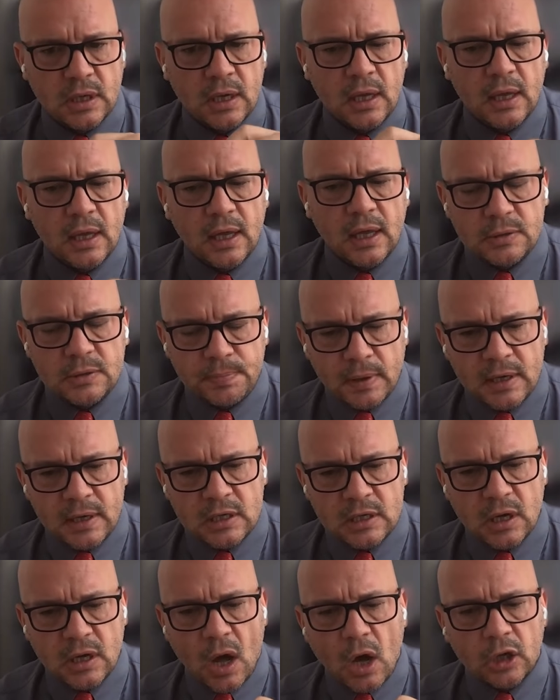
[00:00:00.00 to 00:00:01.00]
is is
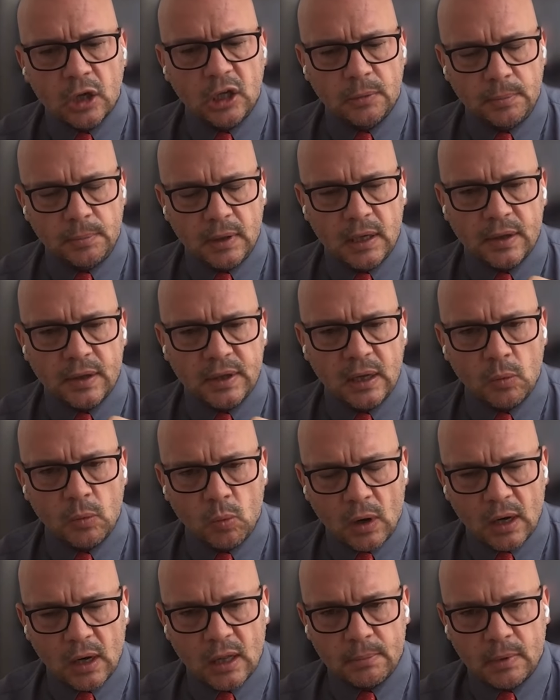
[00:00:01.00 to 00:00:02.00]
arguably, I think, one of
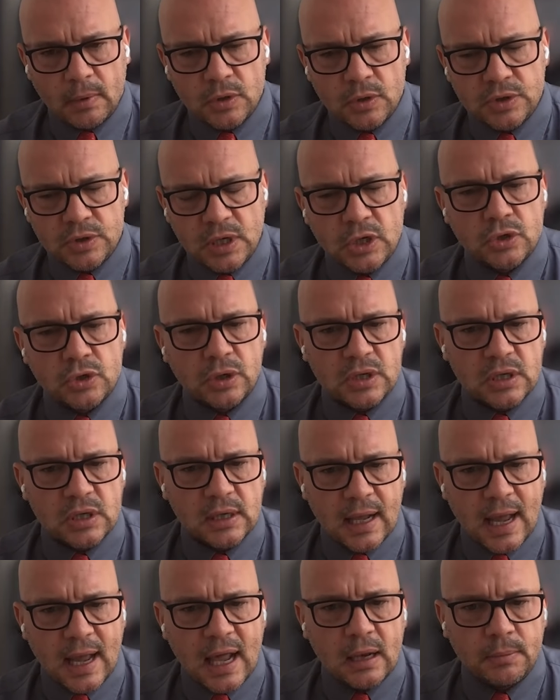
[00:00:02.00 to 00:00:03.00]
the most interesting
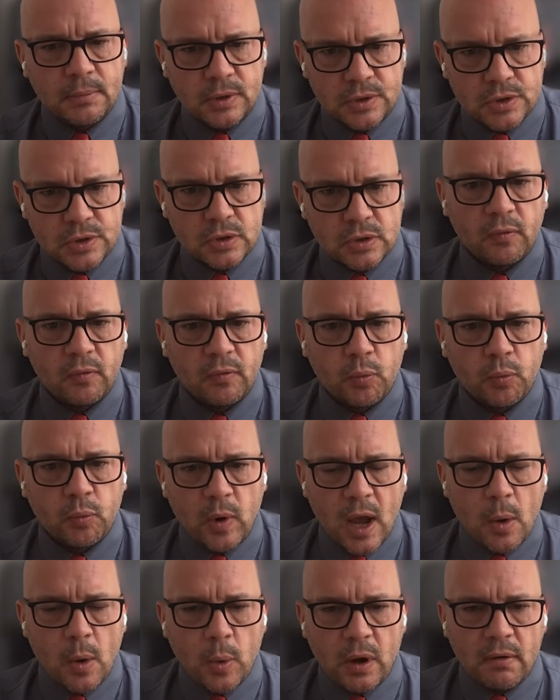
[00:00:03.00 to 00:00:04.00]
elements of where
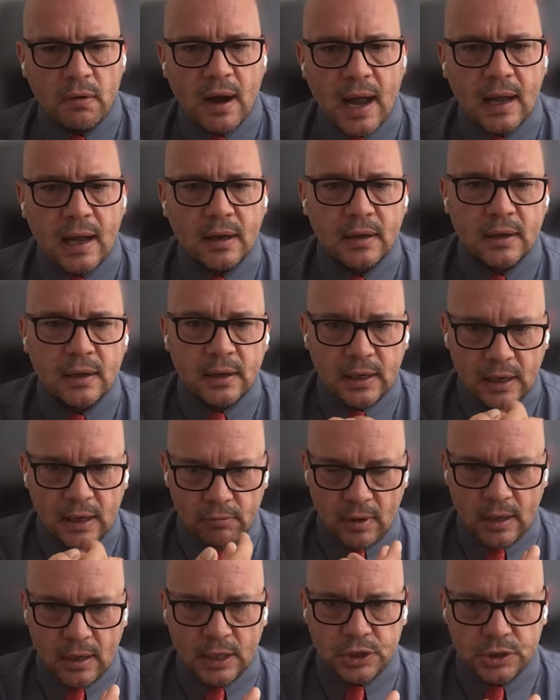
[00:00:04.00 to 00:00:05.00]
we're at in
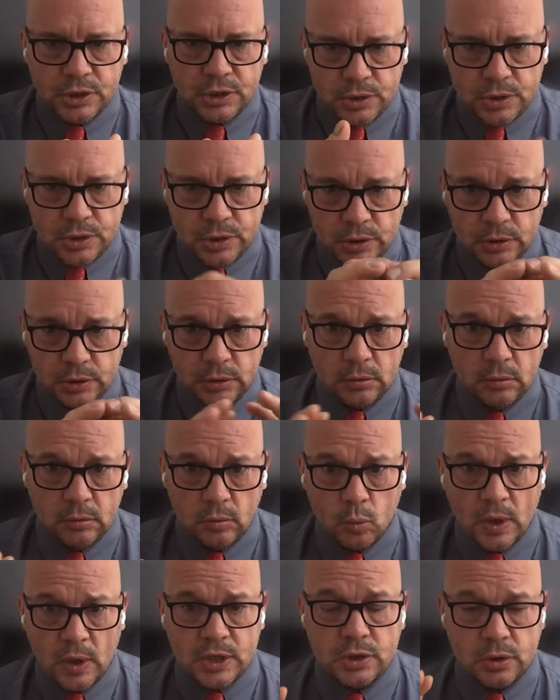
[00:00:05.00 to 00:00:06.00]
relation to
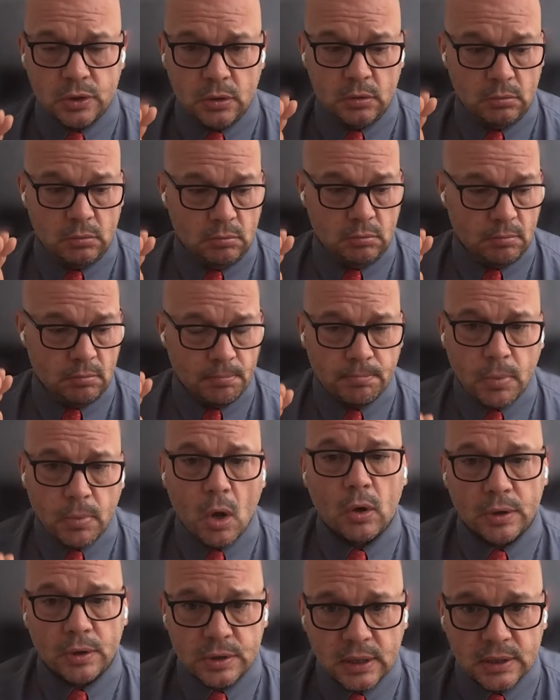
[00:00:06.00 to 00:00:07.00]
Western
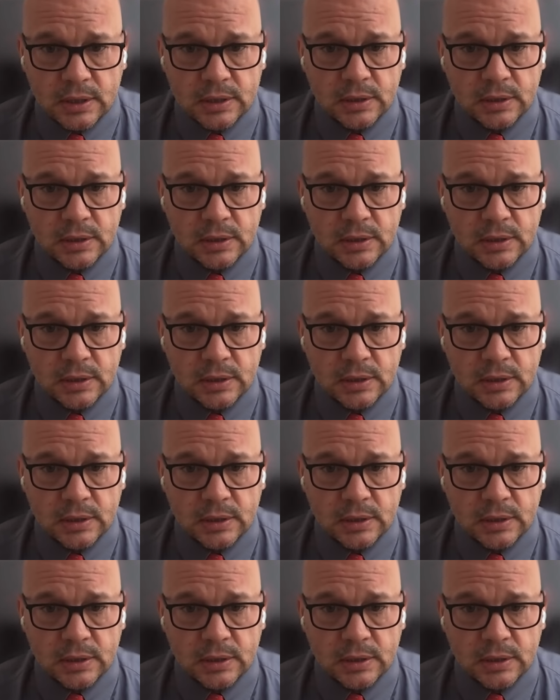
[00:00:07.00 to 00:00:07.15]
politics.